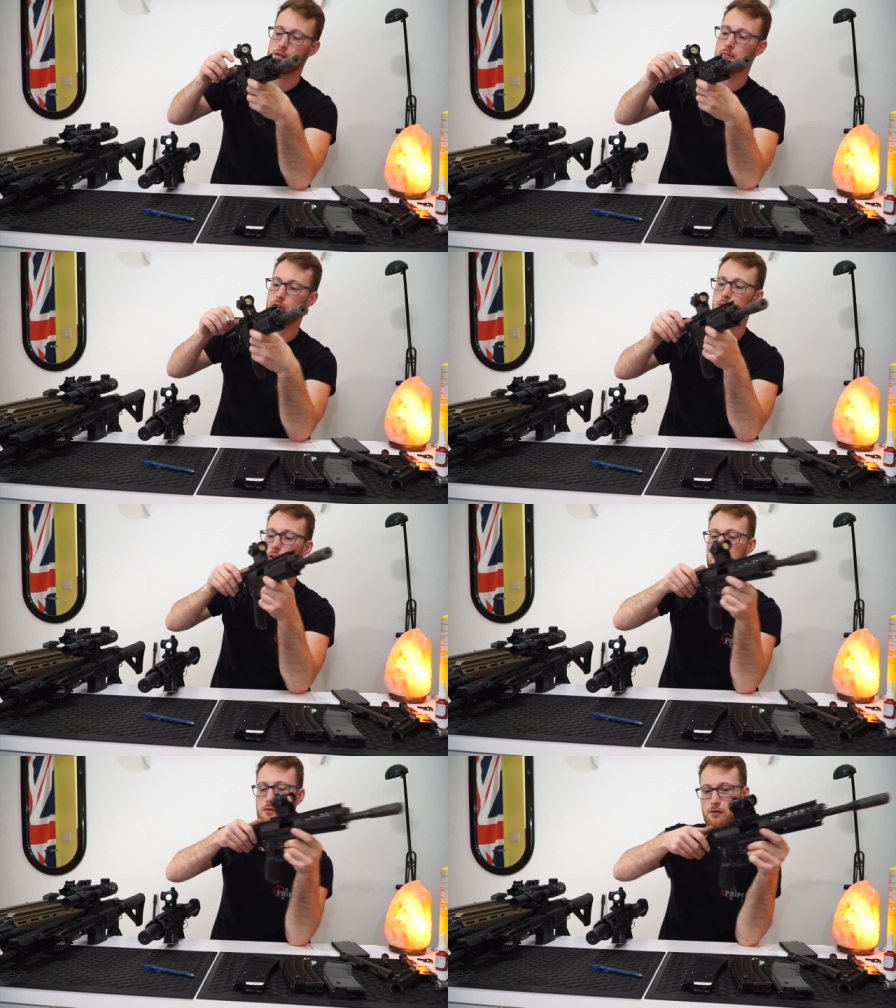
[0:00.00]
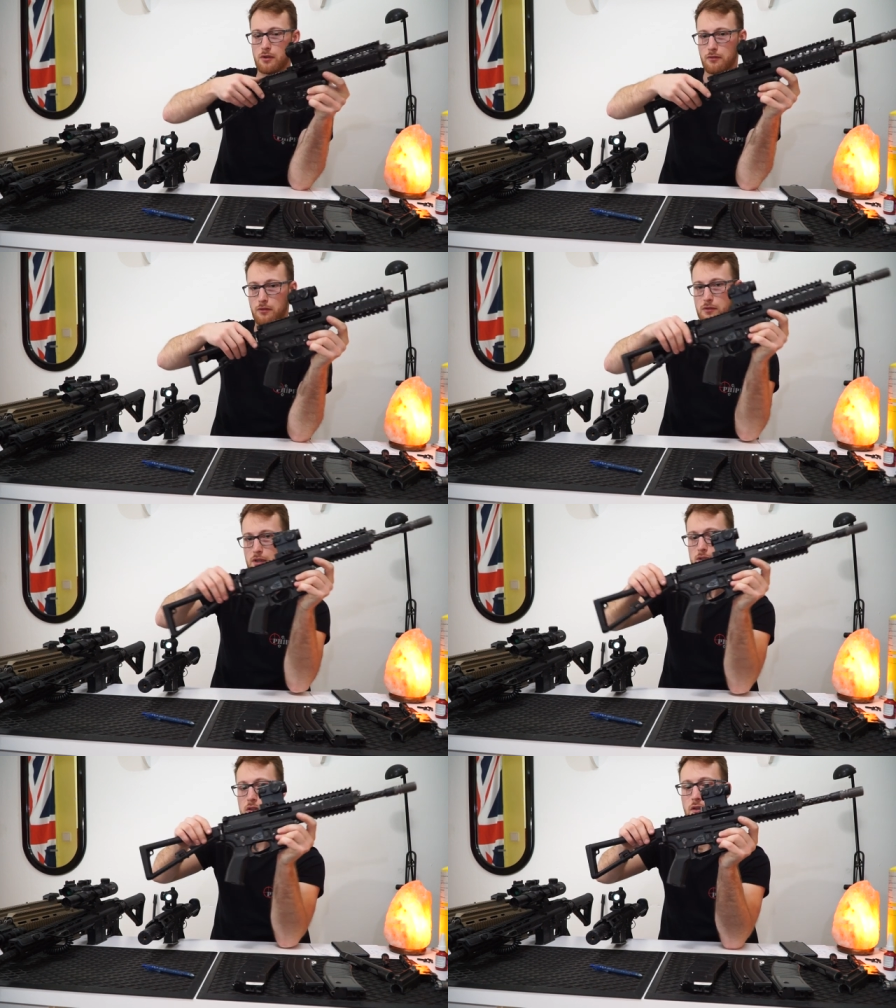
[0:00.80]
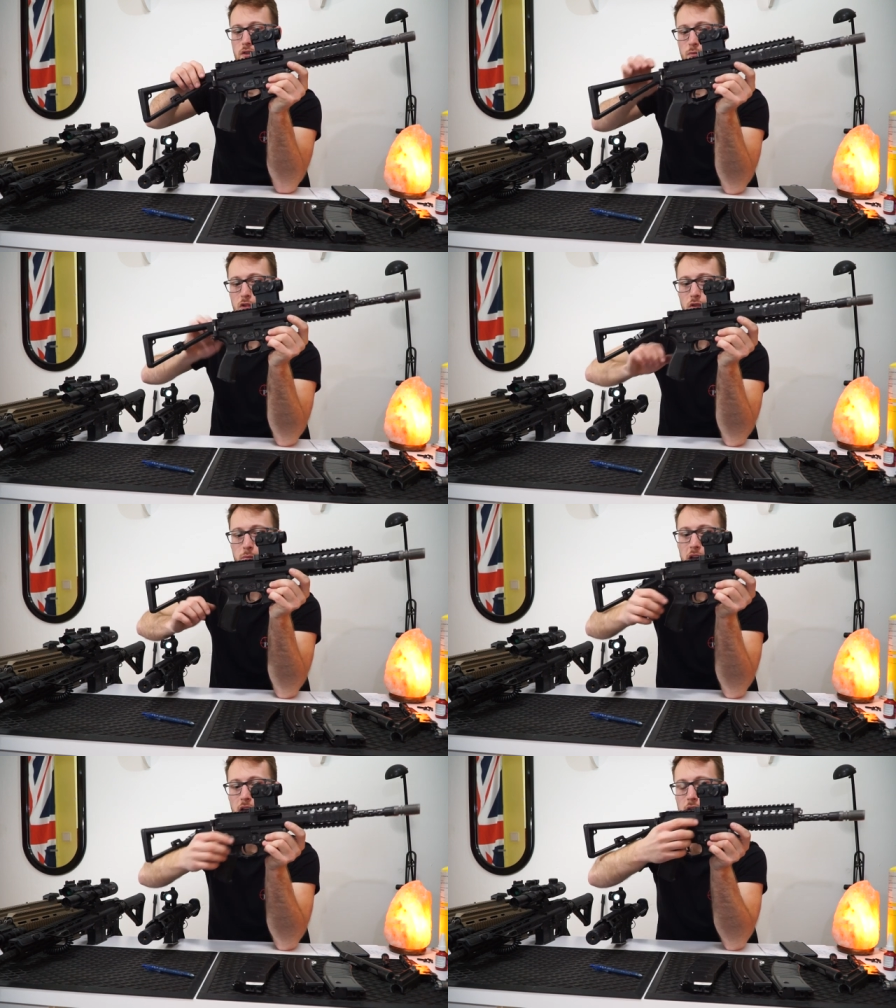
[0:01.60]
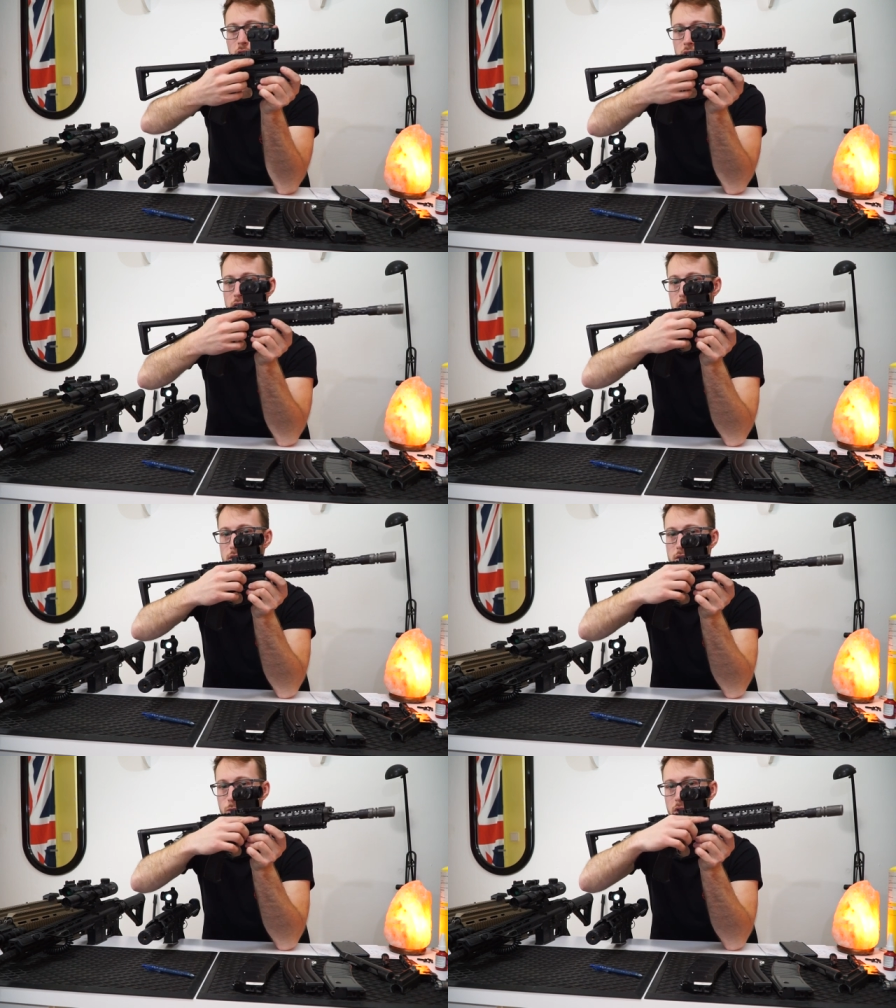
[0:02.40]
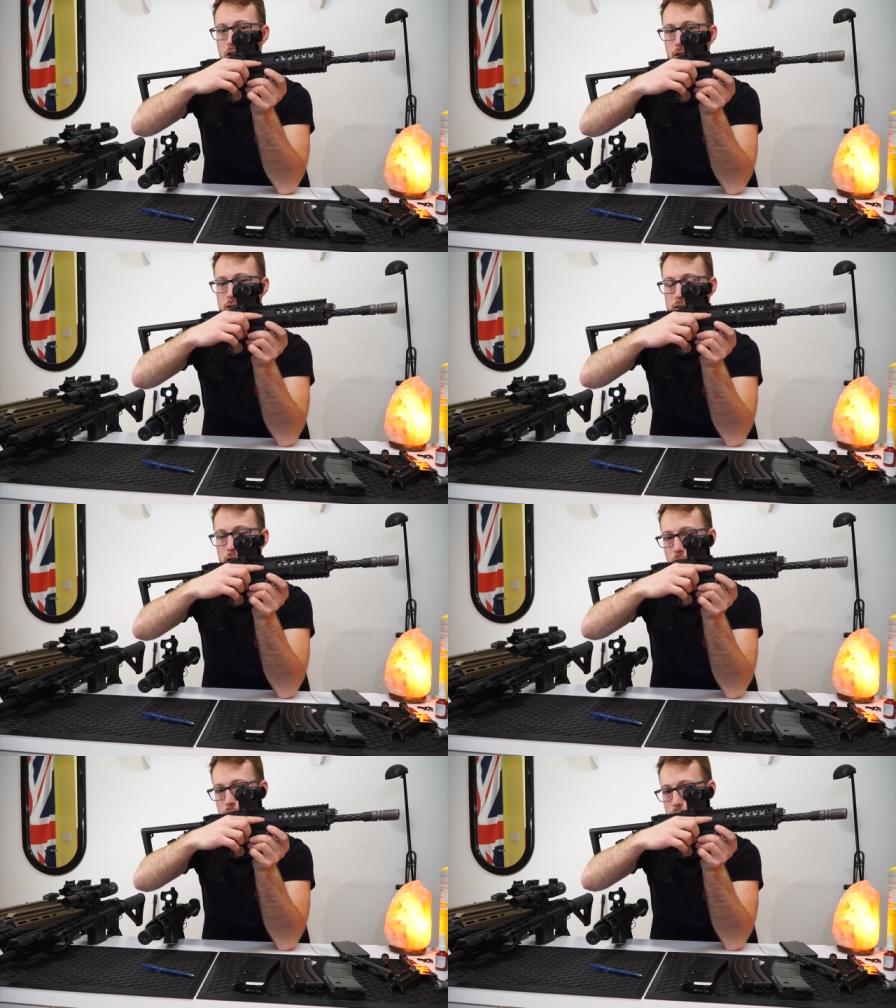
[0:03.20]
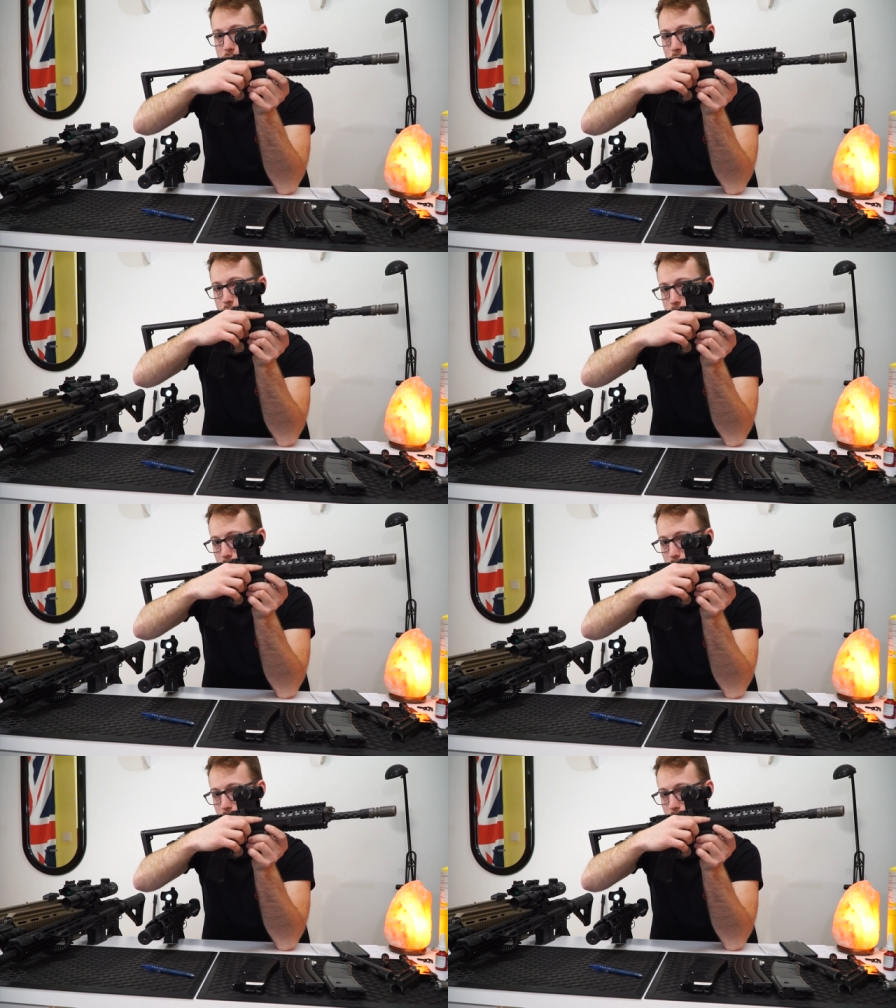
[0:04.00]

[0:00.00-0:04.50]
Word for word: That's what I wanted to show you. You just lock the bolt back, there is a wheel inside, you stick